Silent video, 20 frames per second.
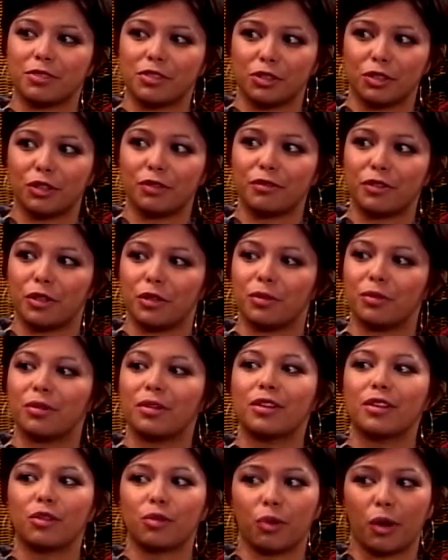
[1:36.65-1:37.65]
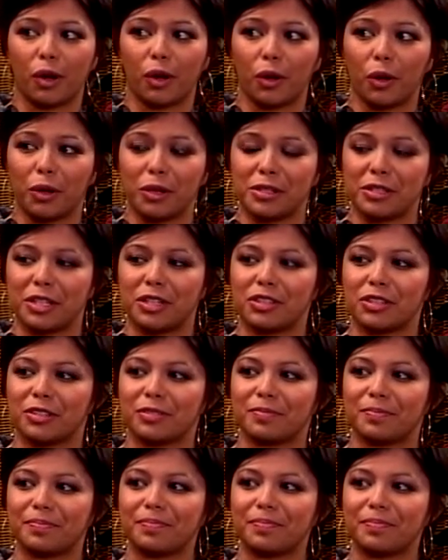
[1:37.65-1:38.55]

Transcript: serve you throughout our organization.